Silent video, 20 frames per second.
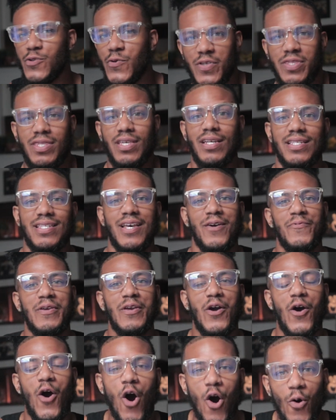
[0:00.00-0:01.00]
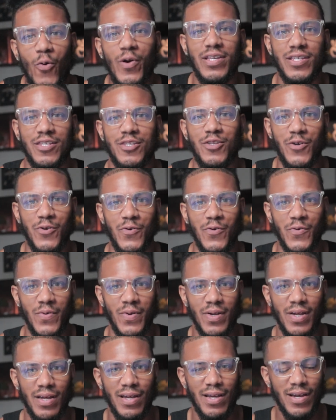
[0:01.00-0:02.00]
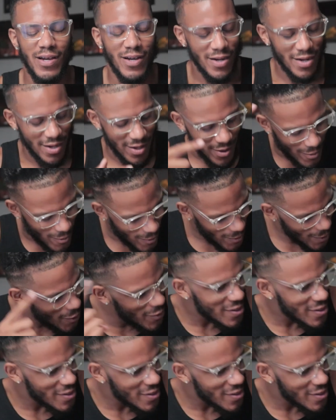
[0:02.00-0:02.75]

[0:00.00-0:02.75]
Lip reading: doing things that we always do. Roll